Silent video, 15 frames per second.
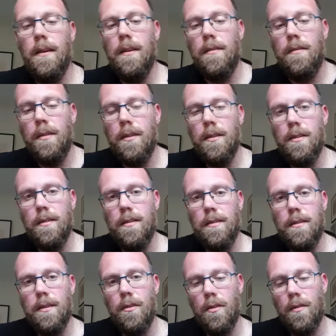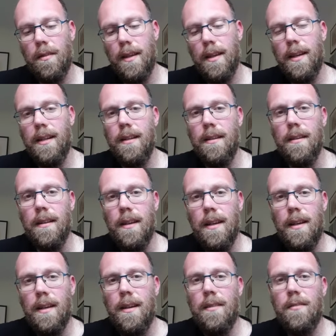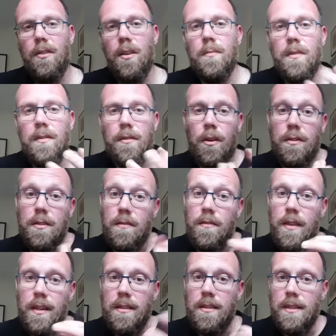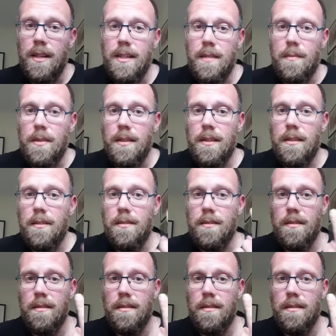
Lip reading: So you can just, you're not thinking in terms of lots of fingers changing positions,